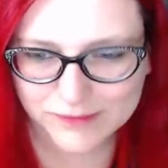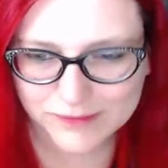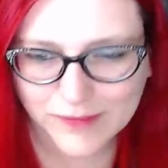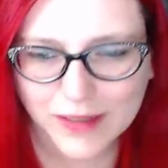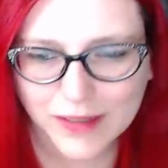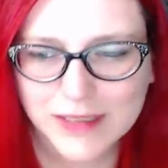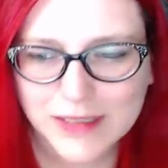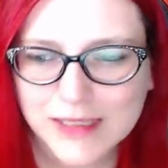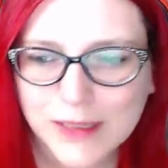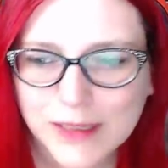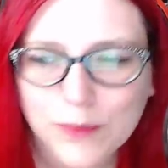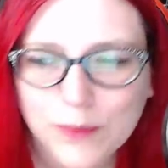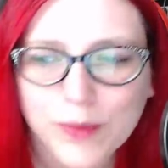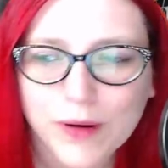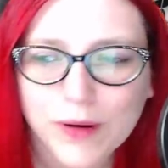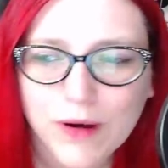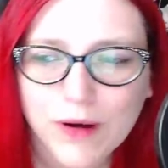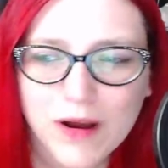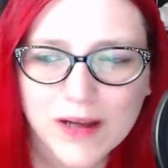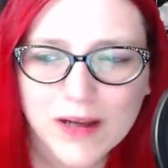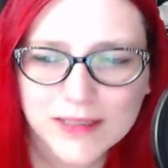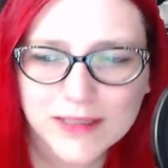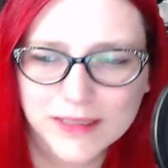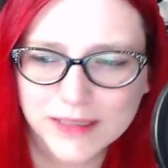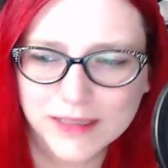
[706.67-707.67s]
See, we're
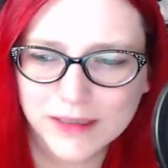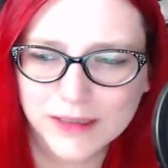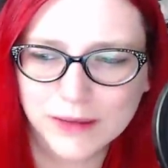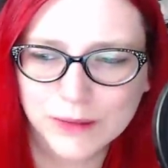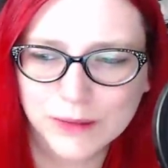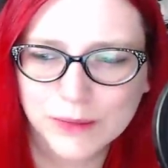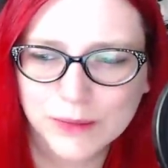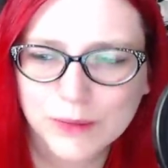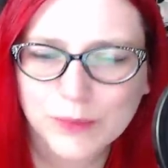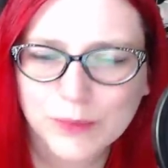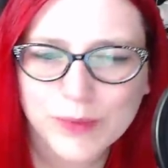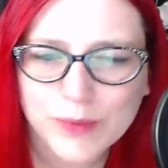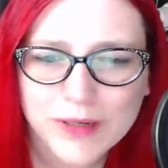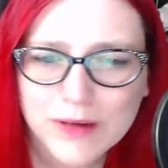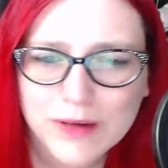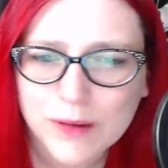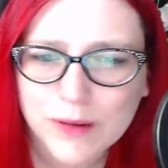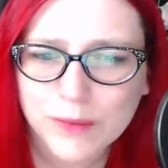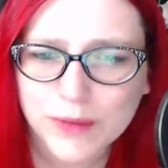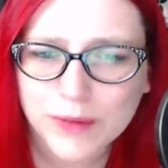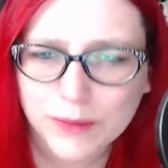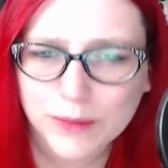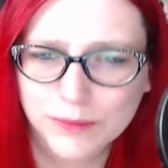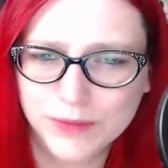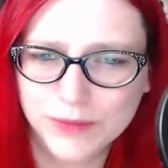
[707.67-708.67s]
on to you. We know
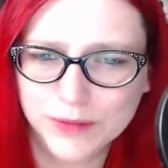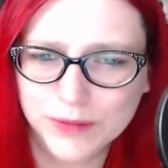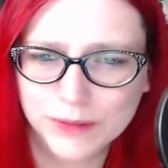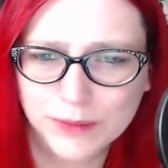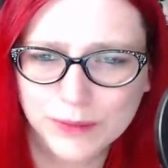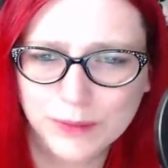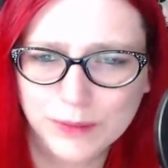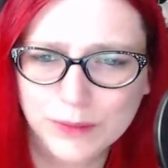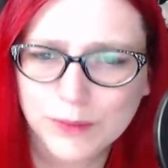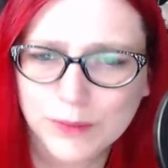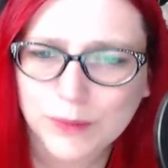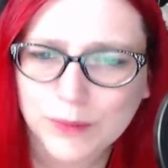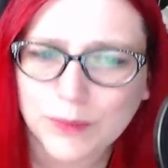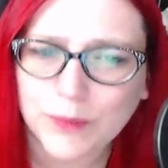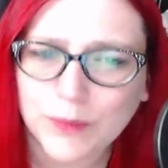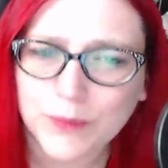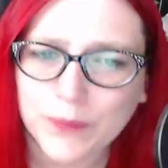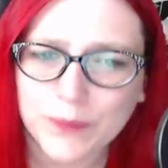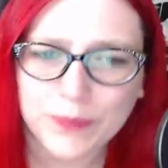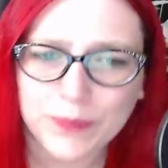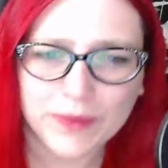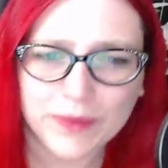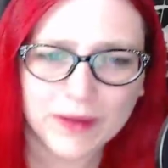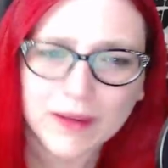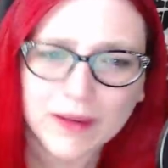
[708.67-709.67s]
what you do.
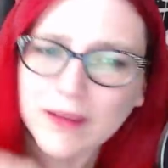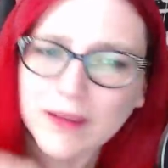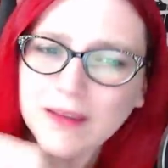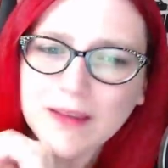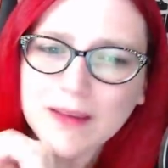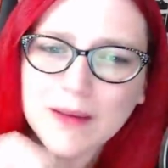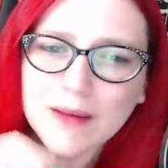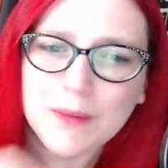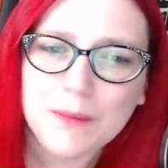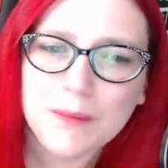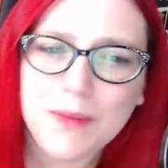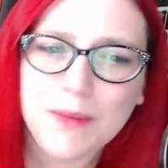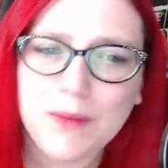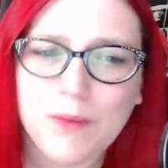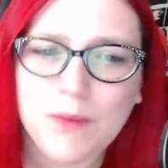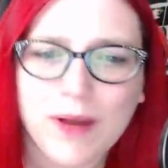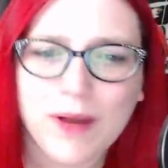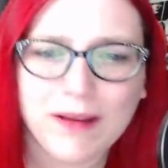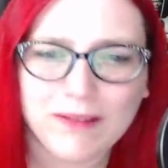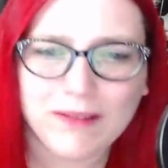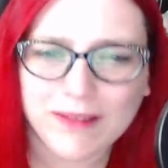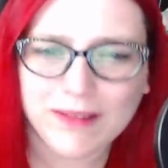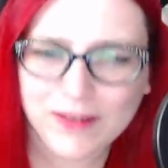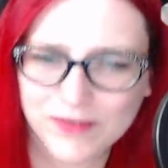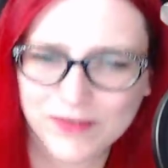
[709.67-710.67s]

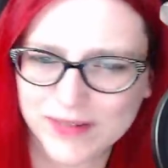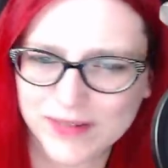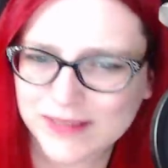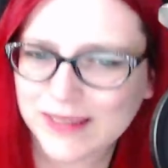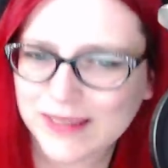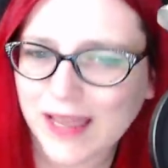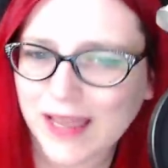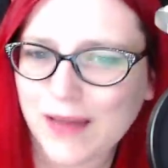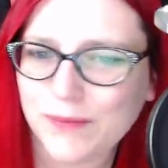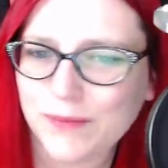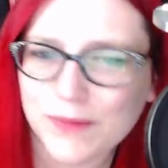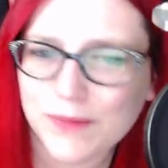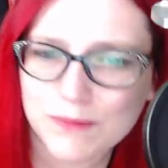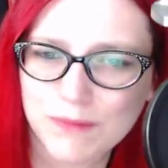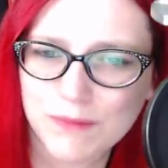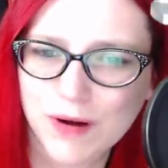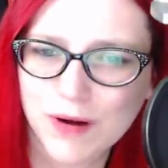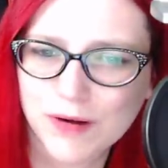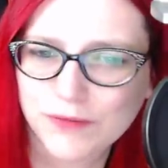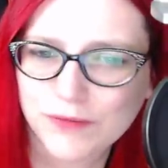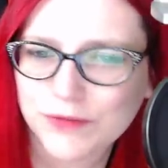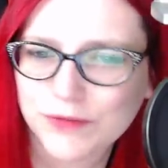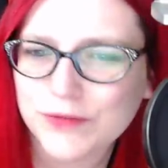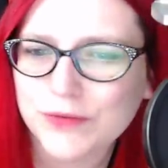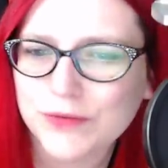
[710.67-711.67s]
Meanwhile, even as Captain
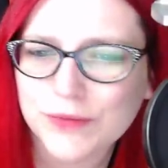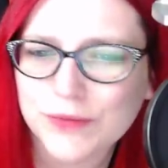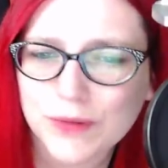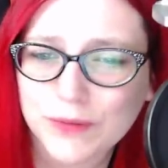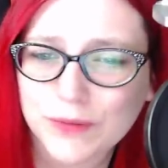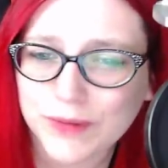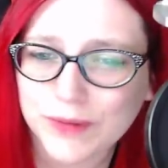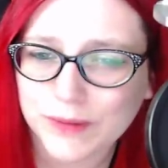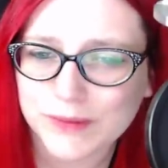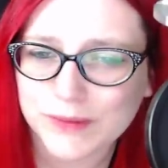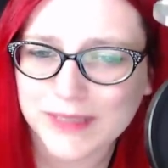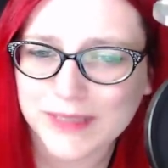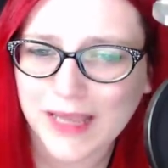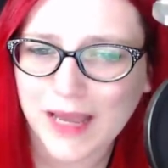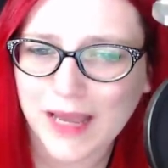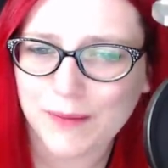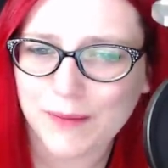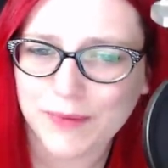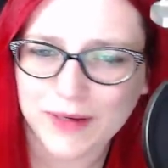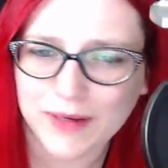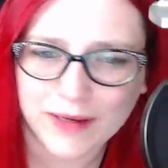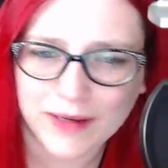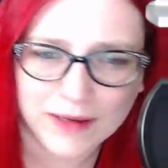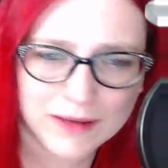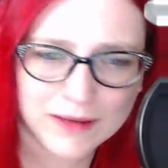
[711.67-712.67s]
Marvel trolling was
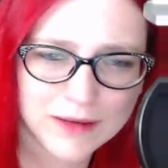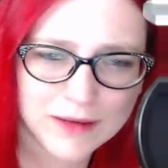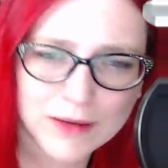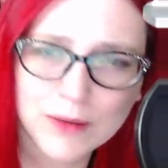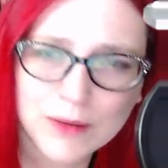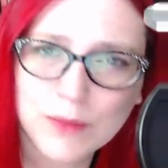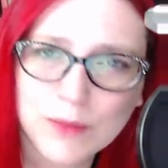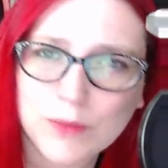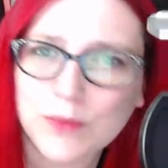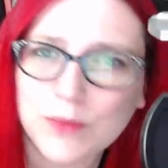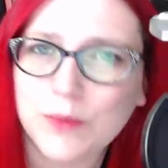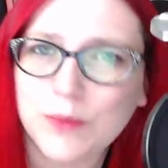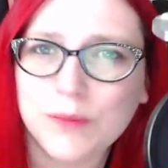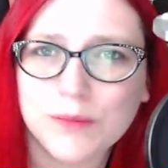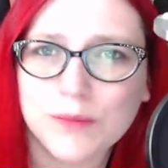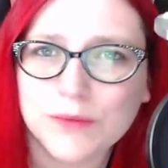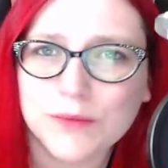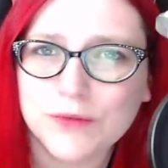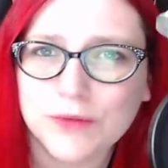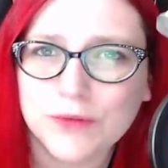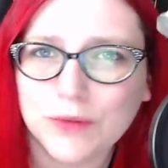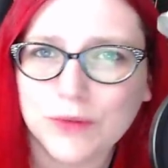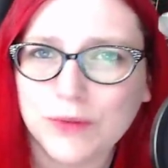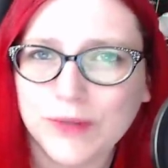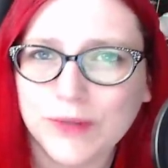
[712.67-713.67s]
happening, no one was
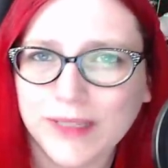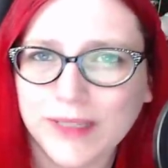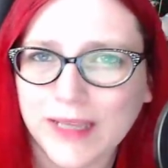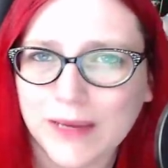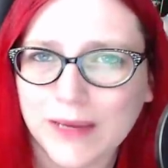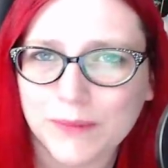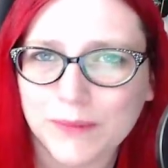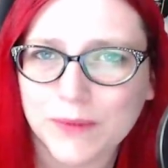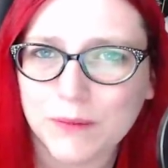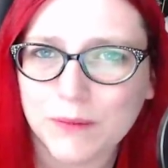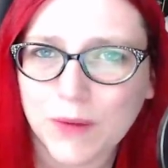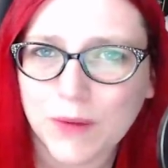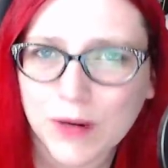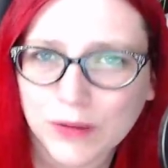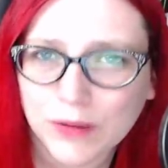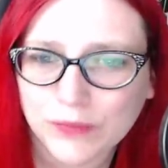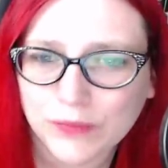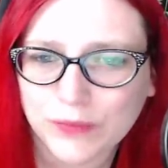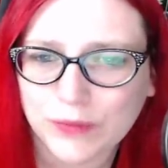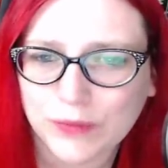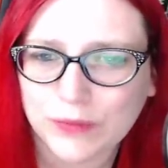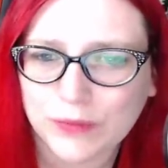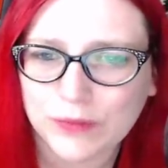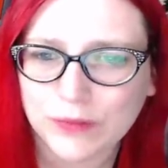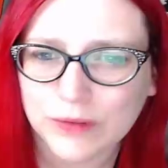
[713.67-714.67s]
trolling Captain
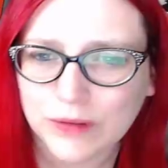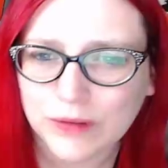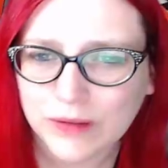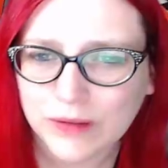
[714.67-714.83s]
Marvel.